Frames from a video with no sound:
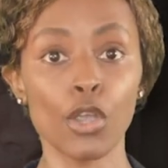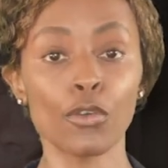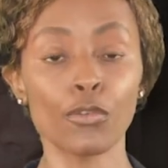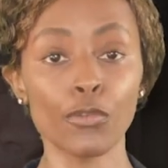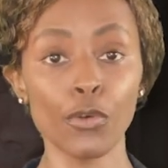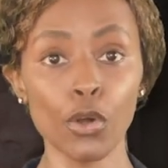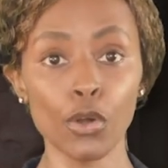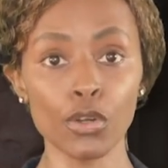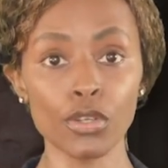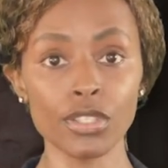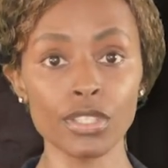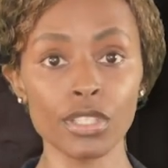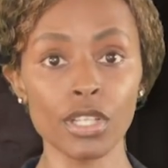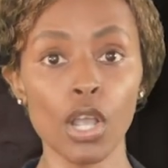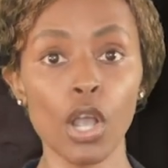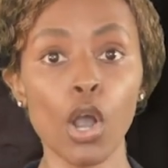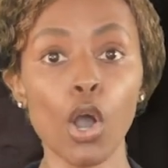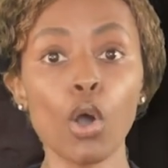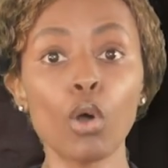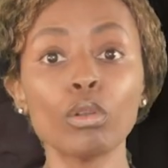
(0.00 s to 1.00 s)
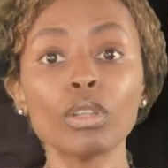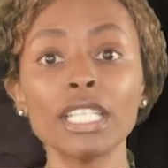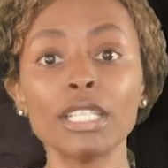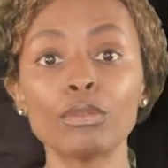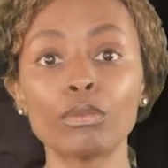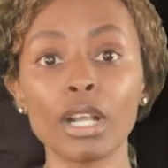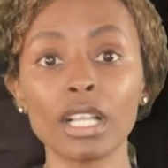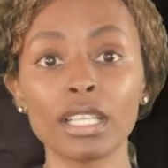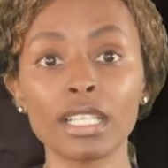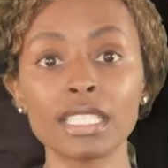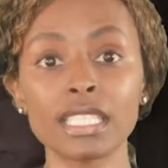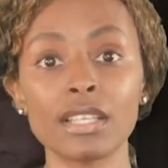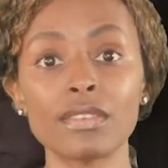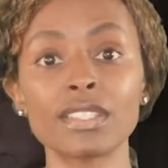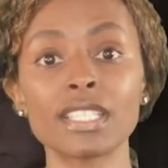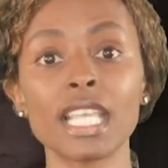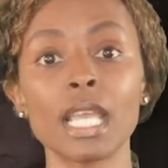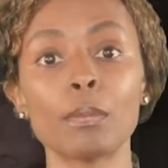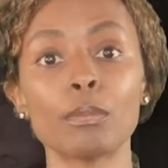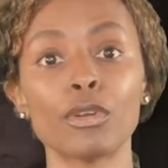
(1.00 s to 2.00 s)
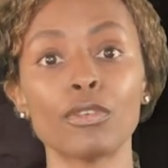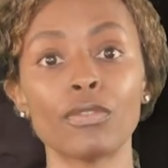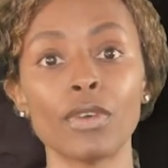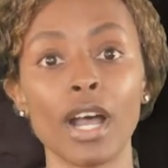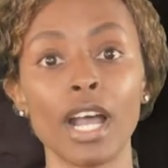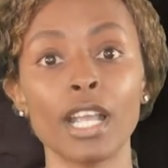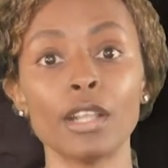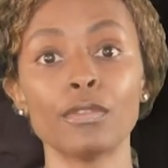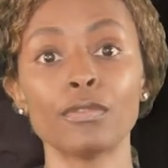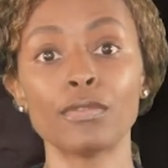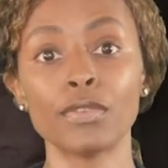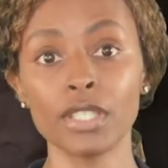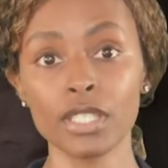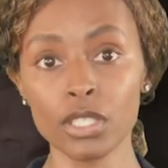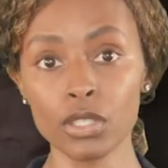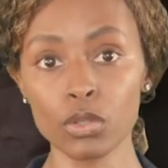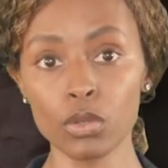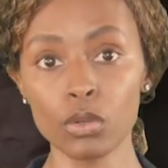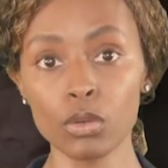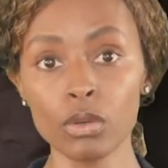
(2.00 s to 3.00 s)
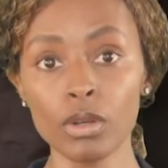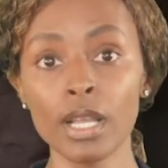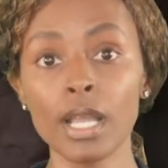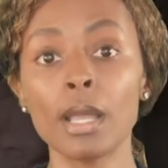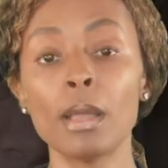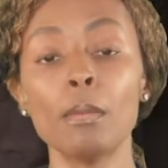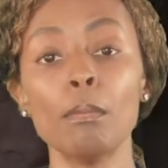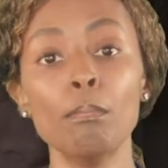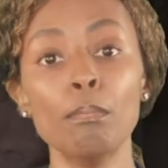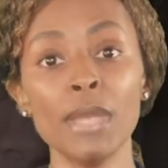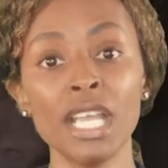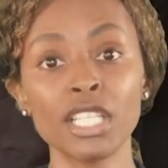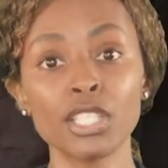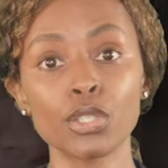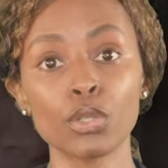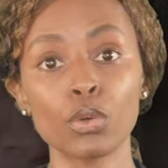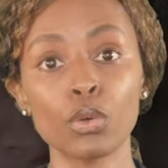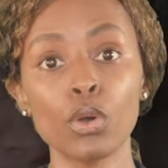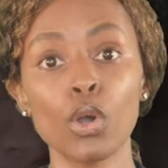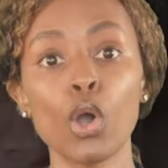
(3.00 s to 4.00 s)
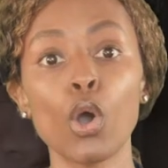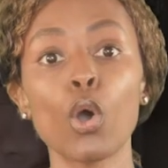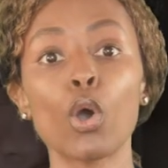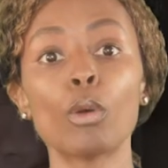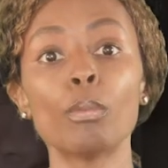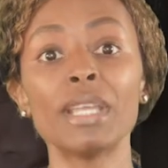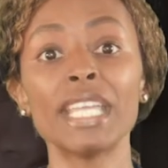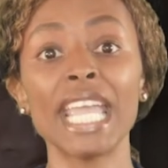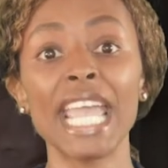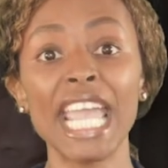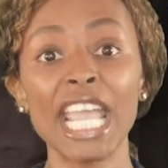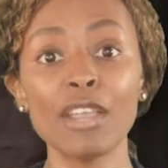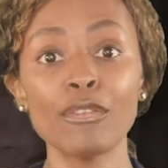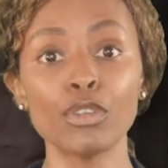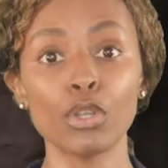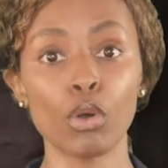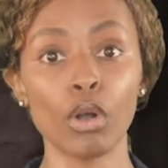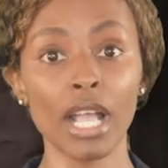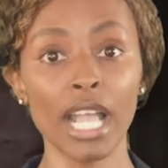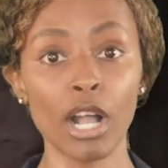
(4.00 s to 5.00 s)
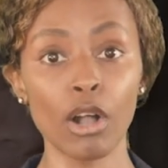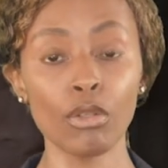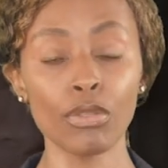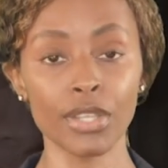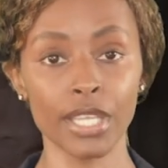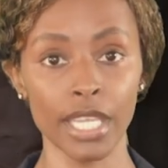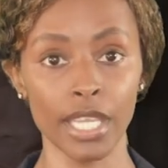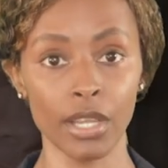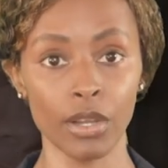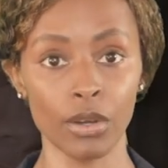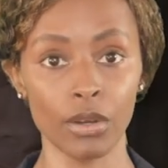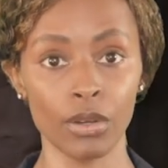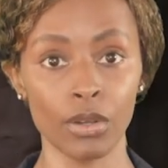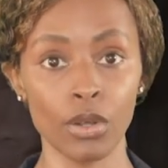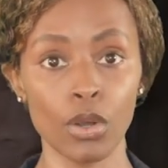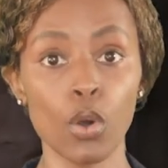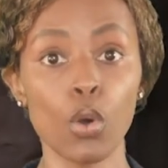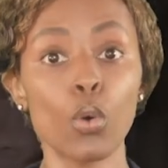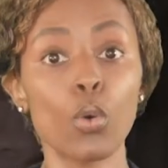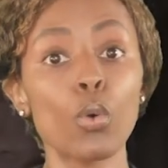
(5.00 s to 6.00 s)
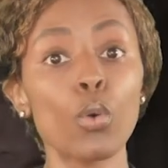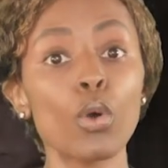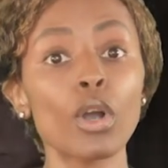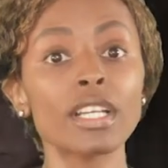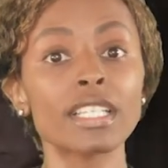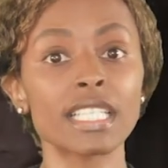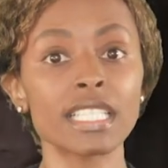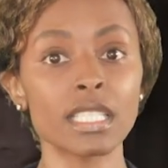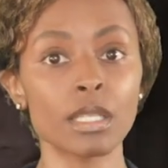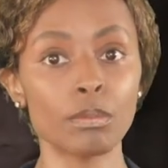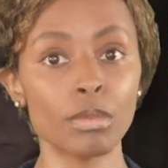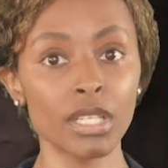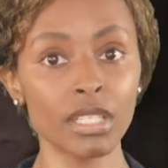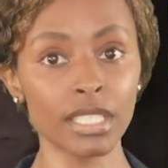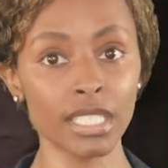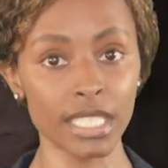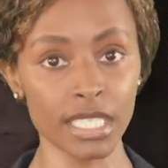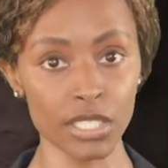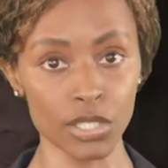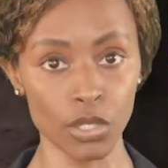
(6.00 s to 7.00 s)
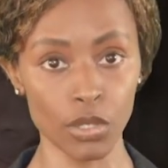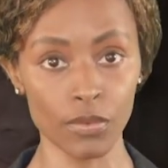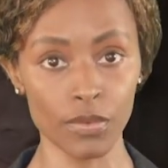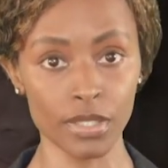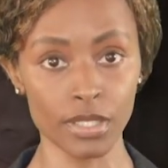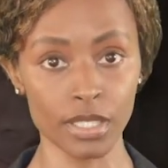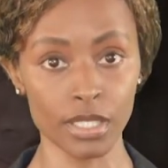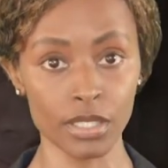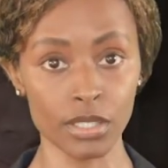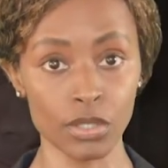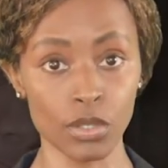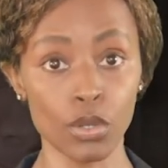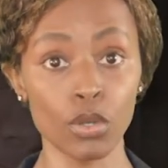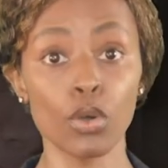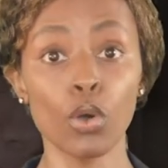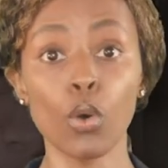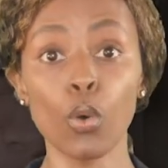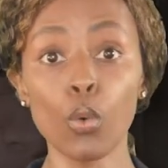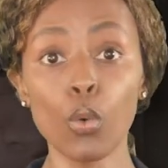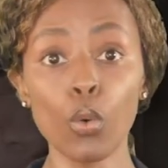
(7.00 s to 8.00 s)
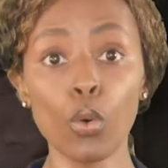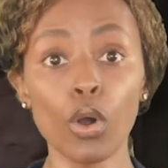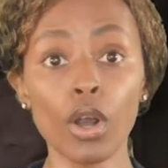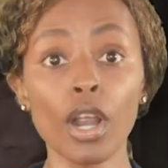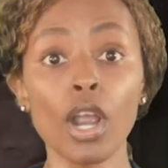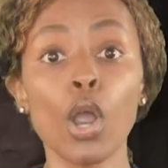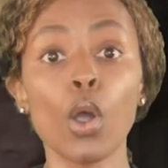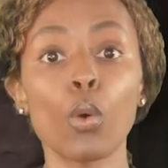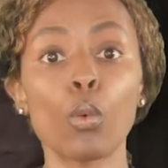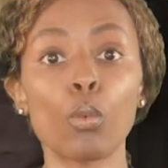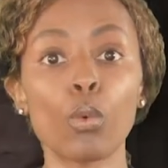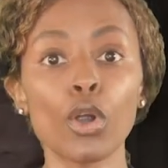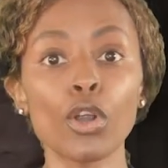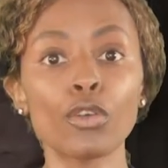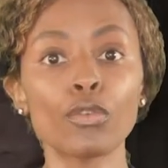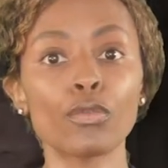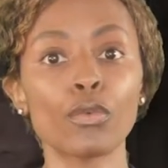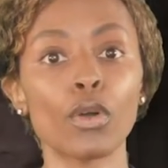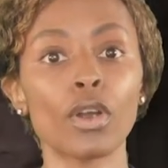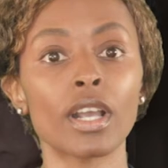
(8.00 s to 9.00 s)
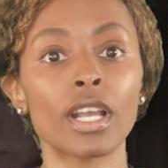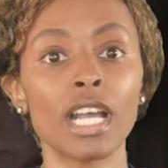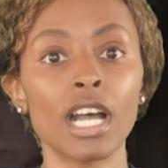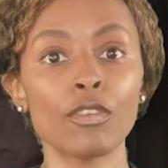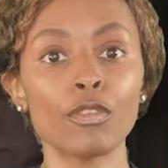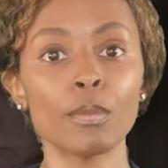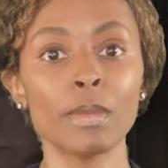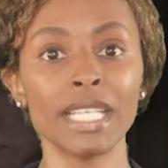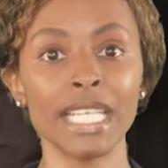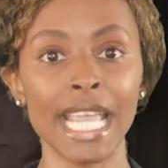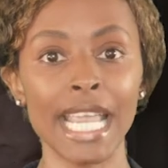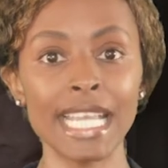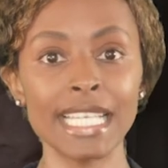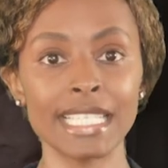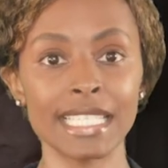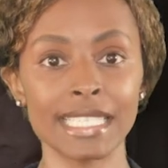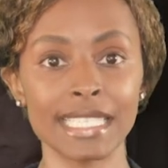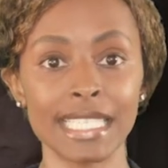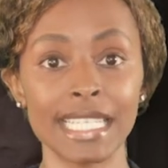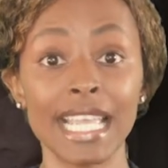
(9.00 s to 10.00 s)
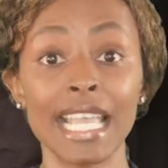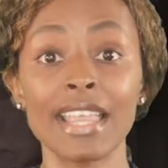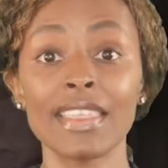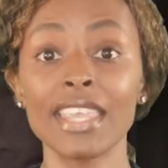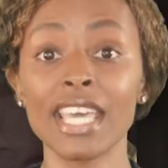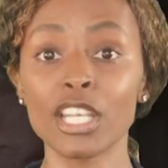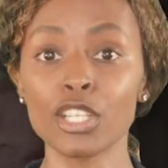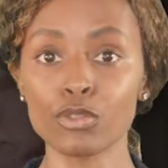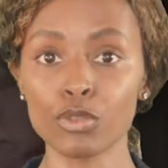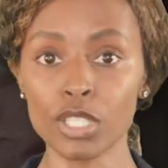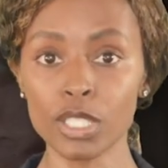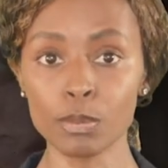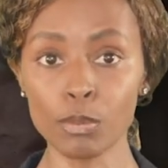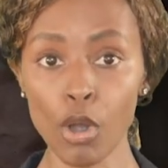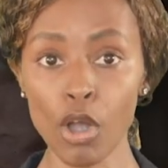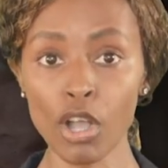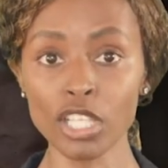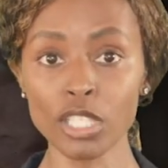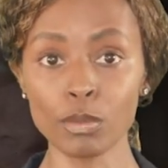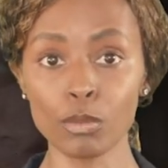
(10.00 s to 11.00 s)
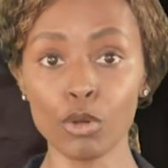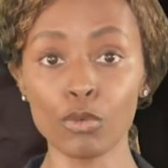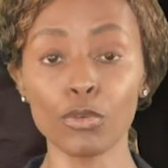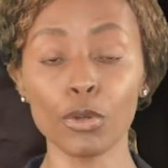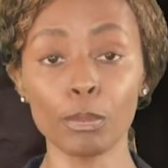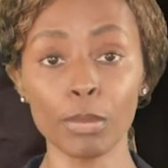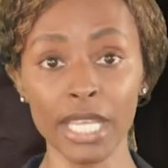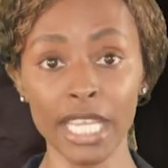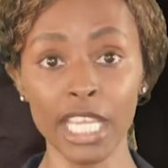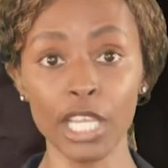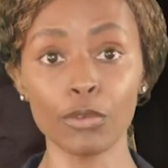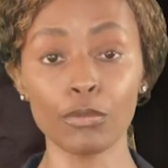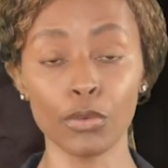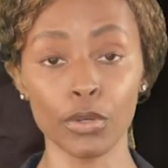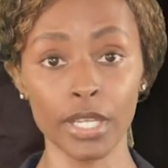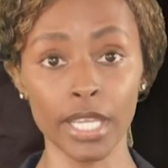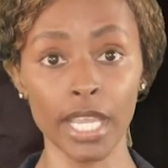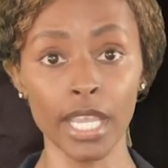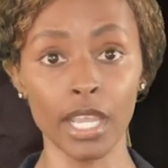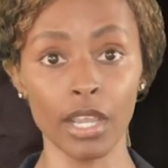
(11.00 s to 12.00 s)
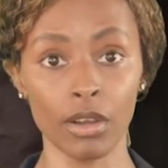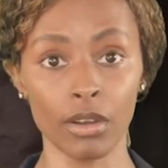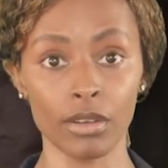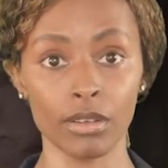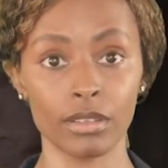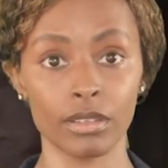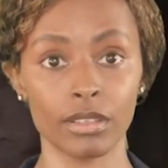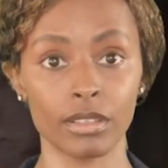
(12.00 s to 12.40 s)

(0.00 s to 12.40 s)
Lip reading: First, only relatives can provide physical, mental, or behavioral health care or disability services or work for a government agency that is responsible for paying for care.